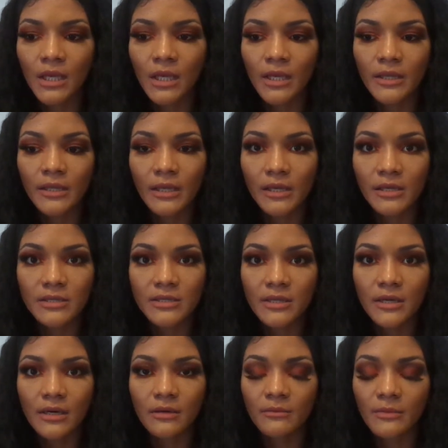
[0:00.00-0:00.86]
and that doesn't
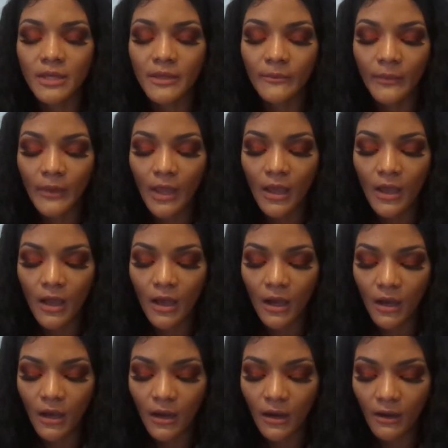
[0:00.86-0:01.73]
help me.
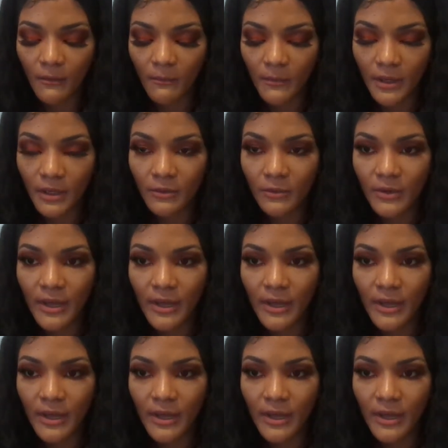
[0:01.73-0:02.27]
Um, but when